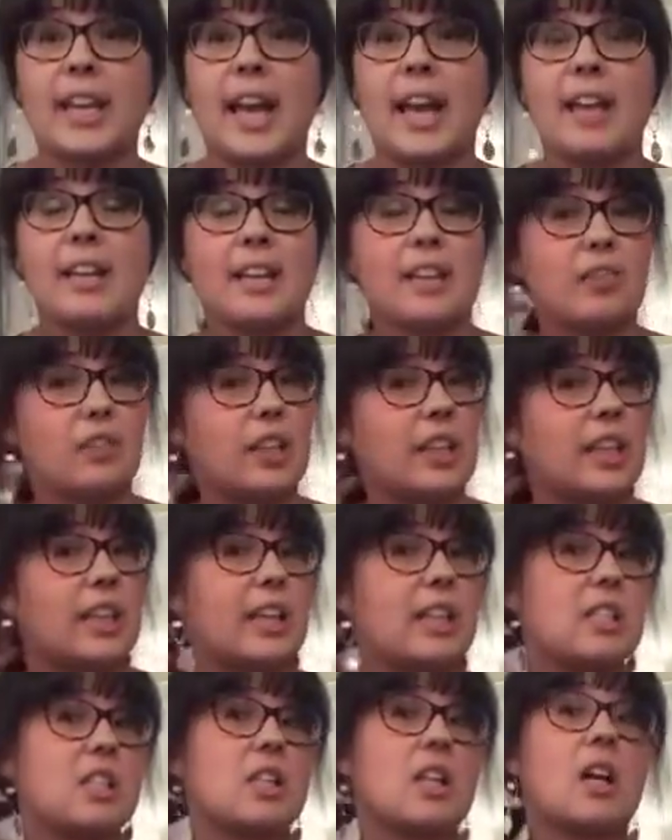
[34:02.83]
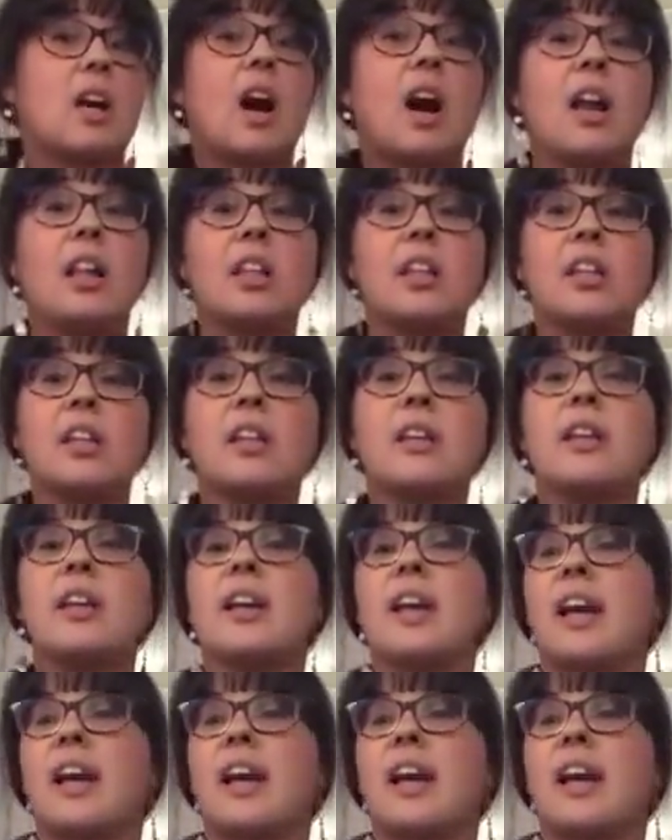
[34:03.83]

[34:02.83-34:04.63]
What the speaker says: yet. He really likes to color,